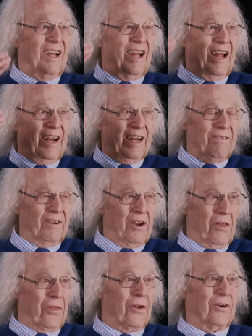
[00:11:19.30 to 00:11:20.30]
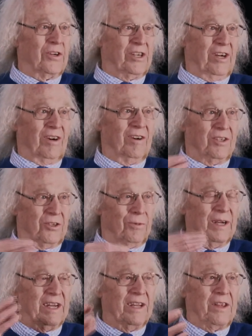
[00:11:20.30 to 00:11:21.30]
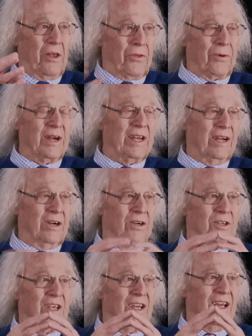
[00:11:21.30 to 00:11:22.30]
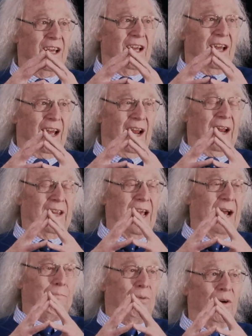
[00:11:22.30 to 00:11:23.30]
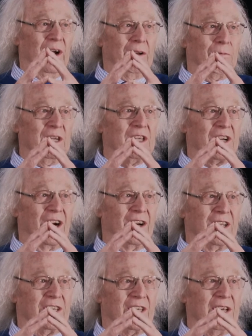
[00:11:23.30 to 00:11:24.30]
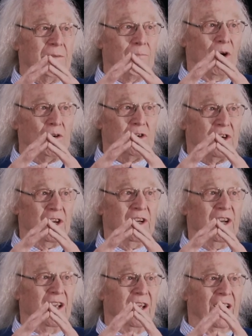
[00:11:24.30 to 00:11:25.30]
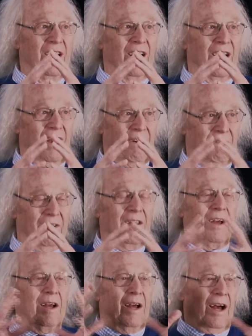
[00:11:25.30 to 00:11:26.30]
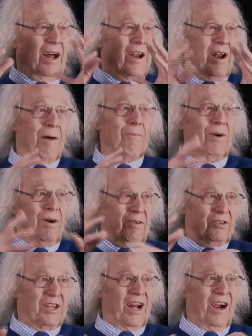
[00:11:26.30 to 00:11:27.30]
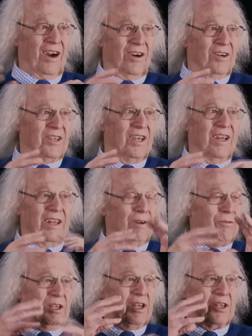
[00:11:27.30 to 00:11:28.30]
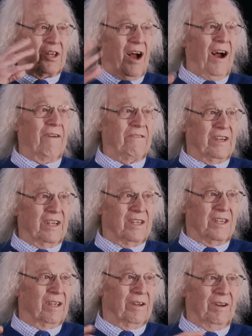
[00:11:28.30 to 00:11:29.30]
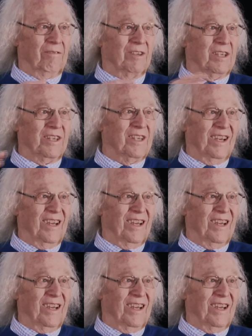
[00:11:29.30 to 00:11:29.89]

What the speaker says: and even the third year. So we did the 3 years. And at that point, we started seeing motion of a number of stars that was just obvious that it was,